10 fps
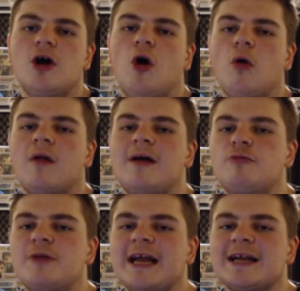All of them
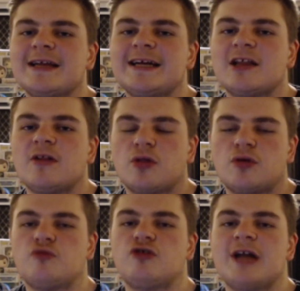will be getting linked in the
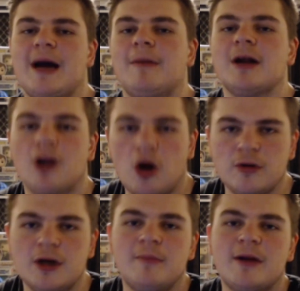description down below.